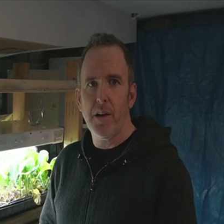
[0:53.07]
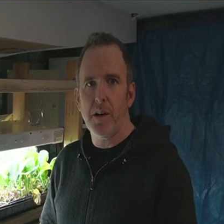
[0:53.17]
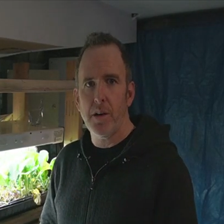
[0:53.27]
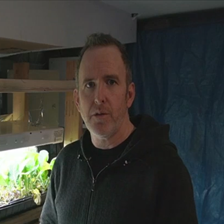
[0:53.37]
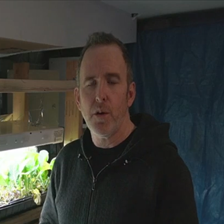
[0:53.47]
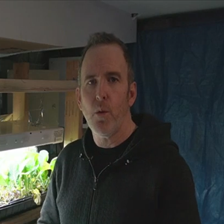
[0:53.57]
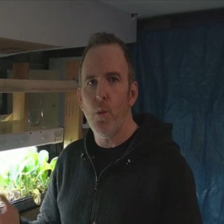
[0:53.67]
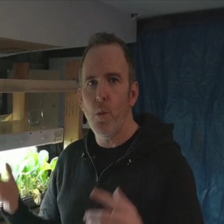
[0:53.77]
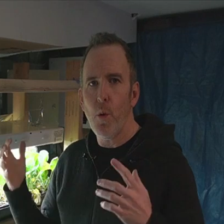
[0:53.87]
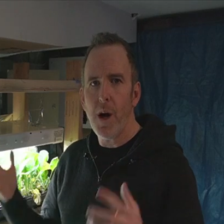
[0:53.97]
of
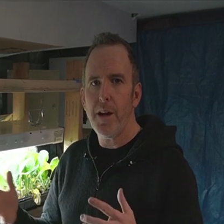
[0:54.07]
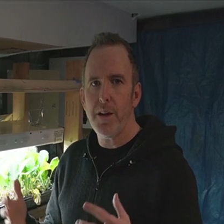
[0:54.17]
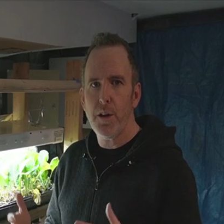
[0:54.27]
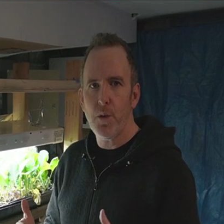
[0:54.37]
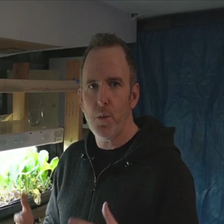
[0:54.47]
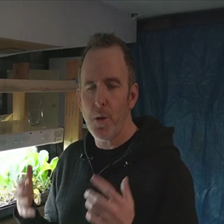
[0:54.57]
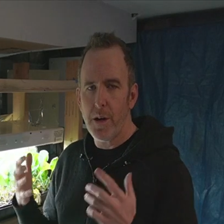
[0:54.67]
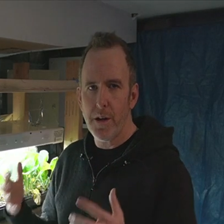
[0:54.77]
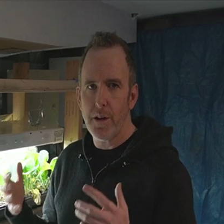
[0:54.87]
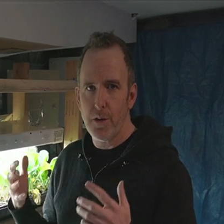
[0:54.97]
why do you
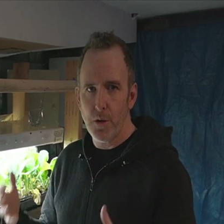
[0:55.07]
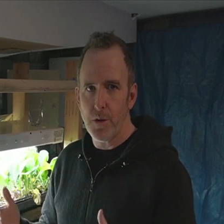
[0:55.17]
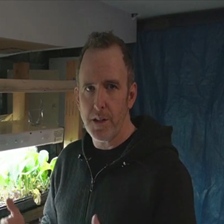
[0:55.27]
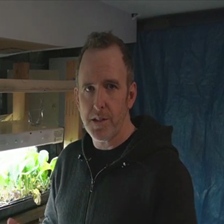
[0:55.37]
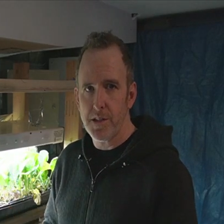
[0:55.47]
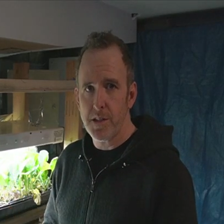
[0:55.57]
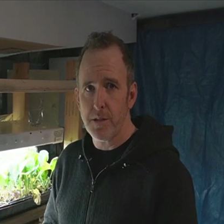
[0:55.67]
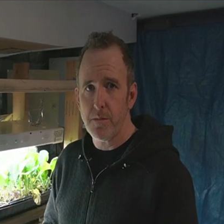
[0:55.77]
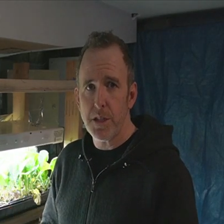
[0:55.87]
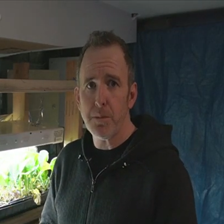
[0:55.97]
want a grow light
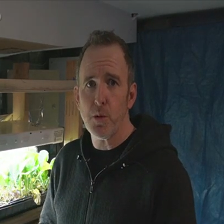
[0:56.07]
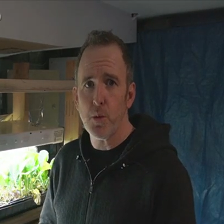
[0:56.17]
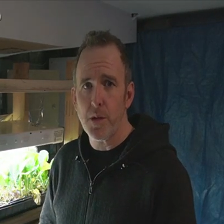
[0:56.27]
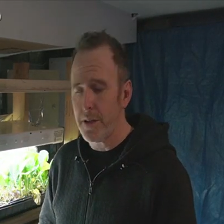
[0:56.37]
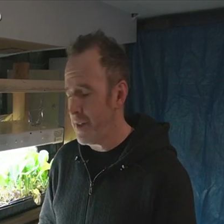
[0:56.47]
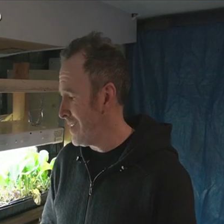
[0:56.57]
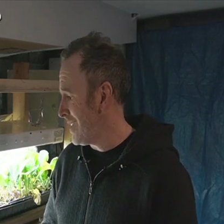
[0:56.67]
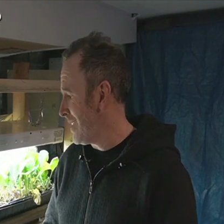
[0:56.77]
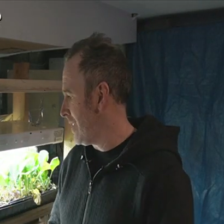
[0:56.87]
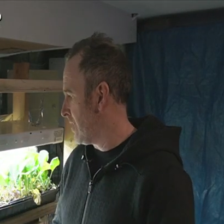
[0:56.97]
system? Number one,
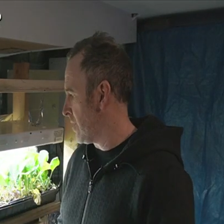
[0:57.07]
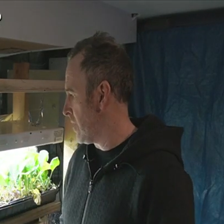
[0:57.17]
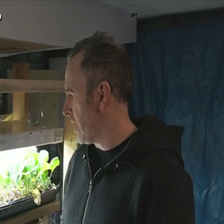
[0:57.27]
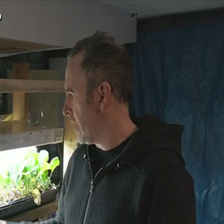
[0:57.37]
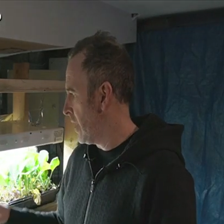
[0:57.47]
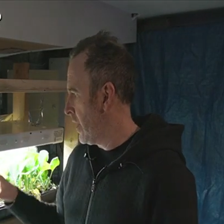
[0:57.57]
seed starting.